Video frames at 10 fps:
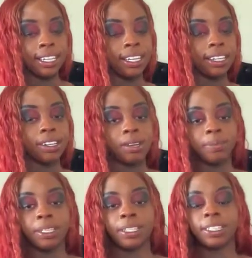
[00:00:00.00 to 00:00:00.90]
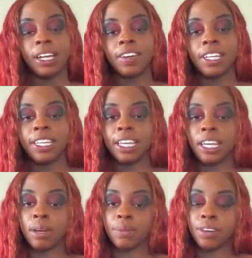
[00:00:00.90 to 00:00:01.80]
um, concerning
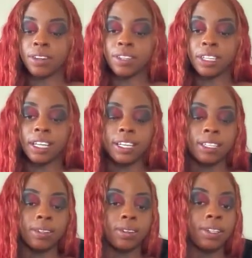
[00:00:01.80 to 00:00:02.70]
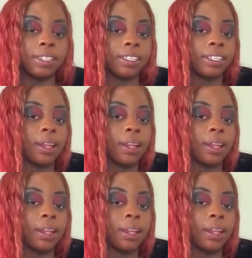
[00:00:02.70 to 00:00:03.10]
cam girls and escorts.